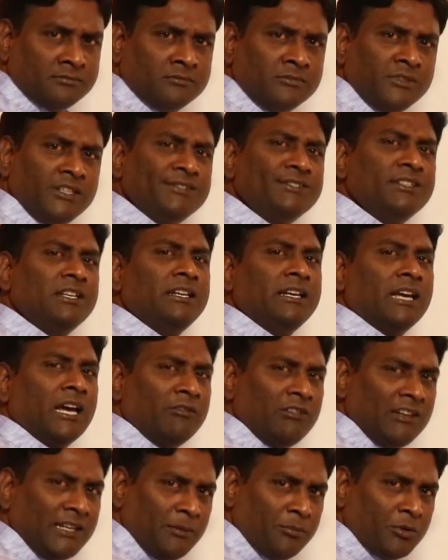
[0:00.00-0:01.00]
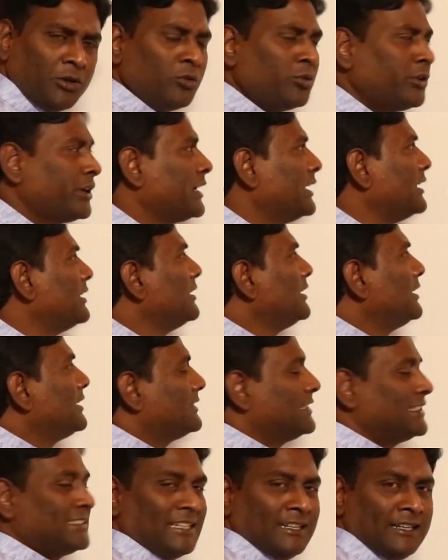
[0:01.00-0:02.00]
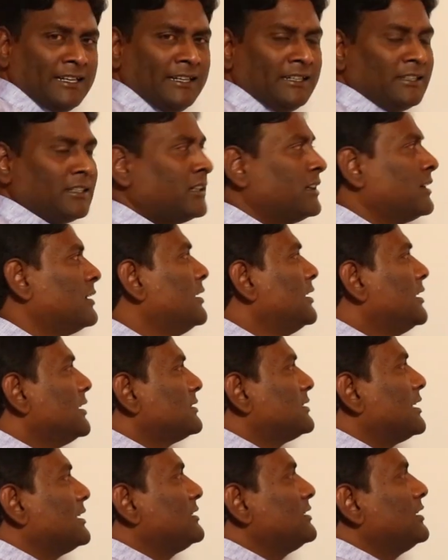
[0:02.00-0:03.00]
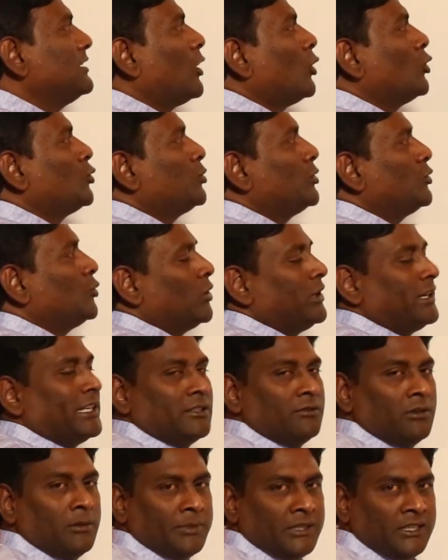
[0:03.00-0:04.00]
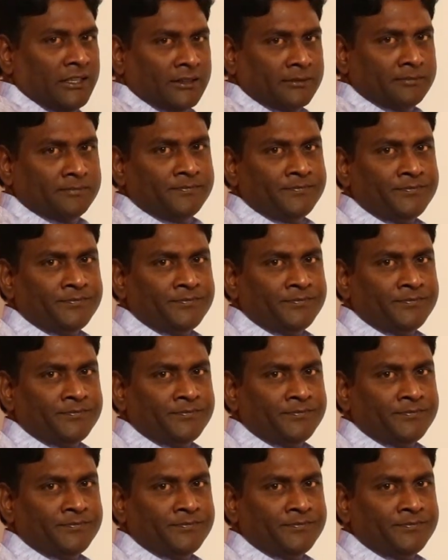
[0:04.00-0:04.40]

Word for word: easily I will keep on rotate the generator such that output voltage will be there.